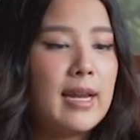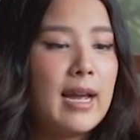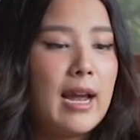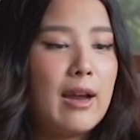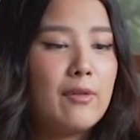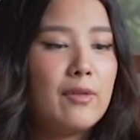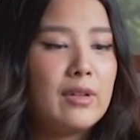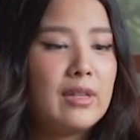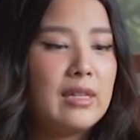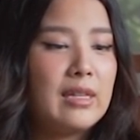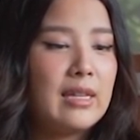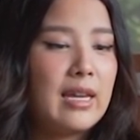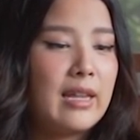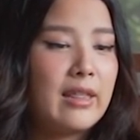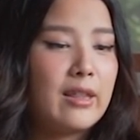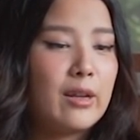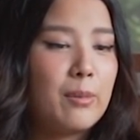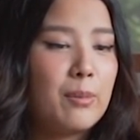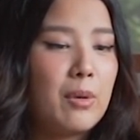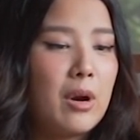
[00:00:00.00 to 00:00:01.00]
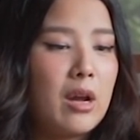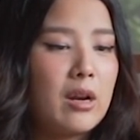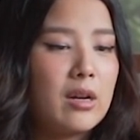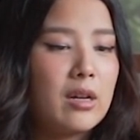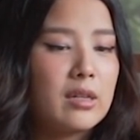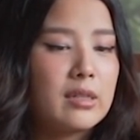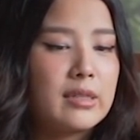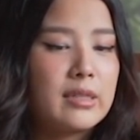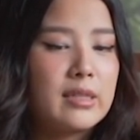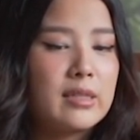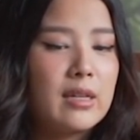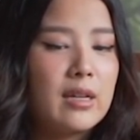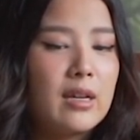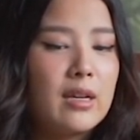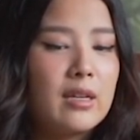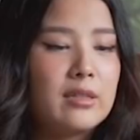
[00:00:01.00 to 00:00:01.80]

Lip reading: I really like their products.